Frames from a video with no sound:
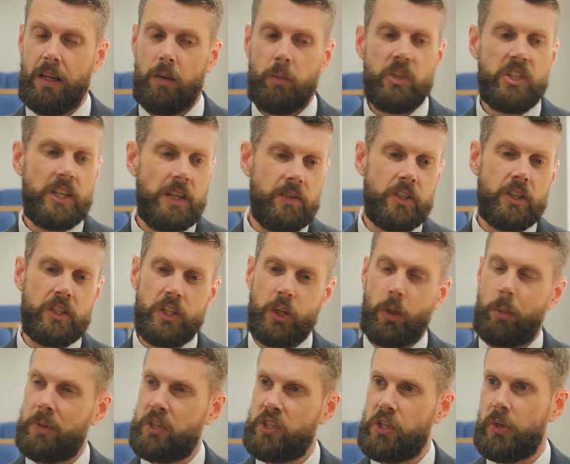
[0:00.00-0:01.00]
which gives us the
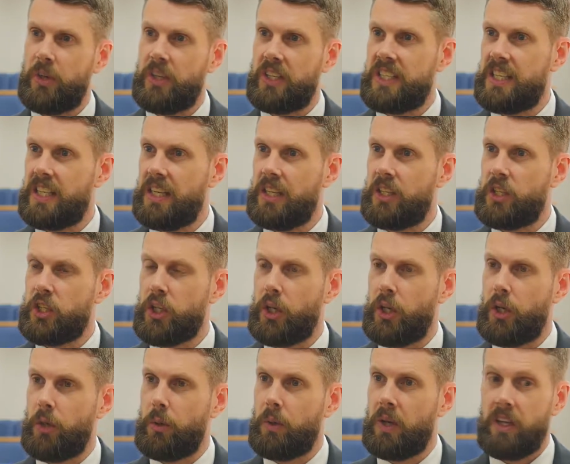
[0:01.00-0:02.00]
opportunity
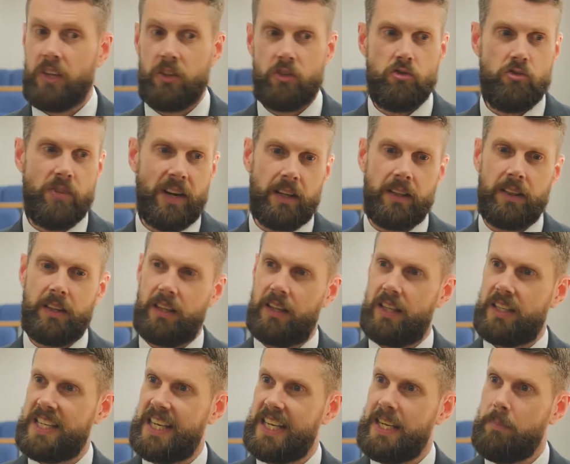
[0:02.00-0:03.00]
to strengthen the
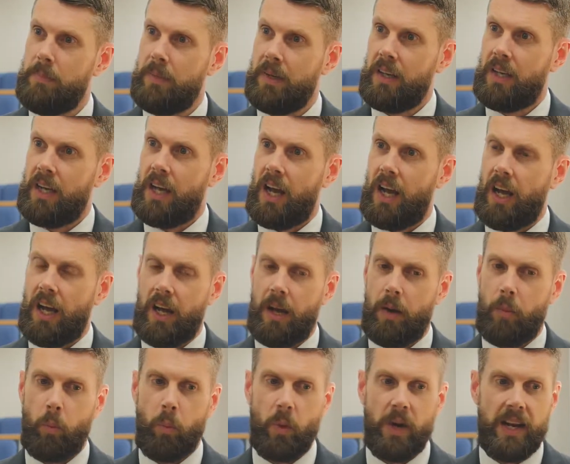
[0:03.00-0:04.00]
team uh,
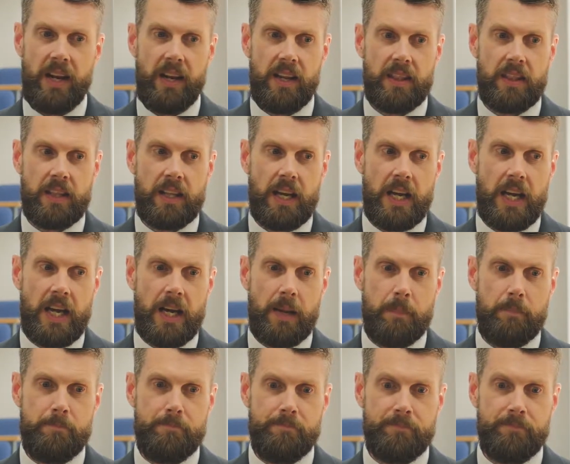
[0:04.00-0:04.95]
with, um,